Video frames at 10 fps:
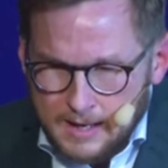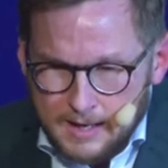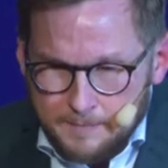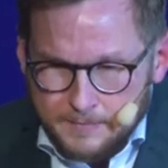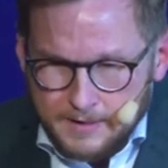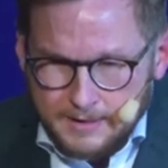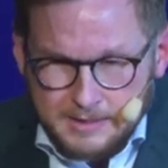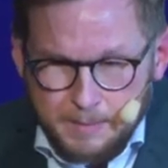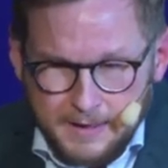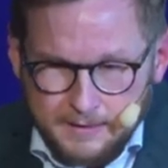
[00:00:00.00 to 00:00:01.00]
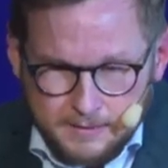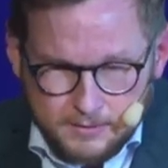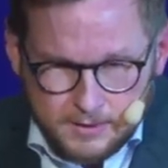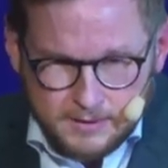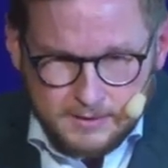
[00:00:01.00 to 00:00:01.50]
Um, it depends.
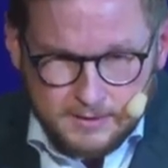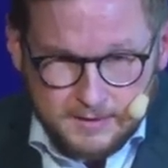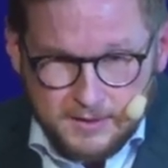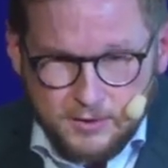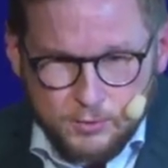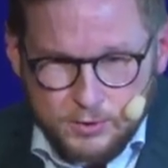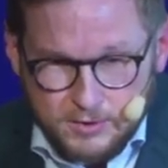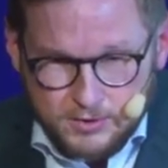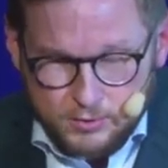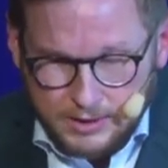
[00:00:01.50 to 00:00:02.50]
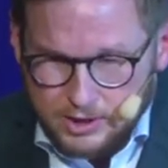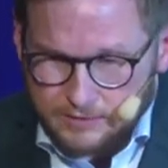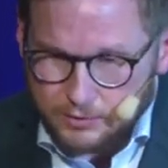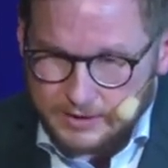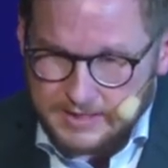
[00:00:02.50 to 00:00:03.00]
The new
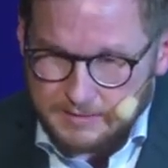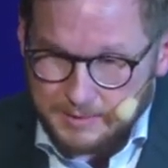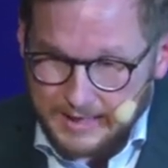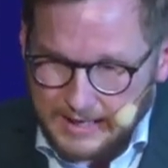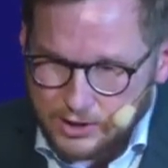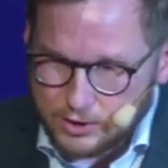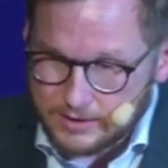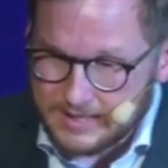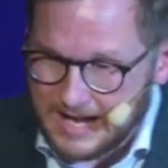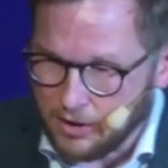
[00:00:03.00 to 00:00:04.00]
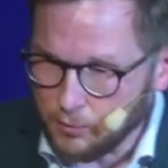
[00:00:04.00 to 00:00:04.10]
structure for dissemination is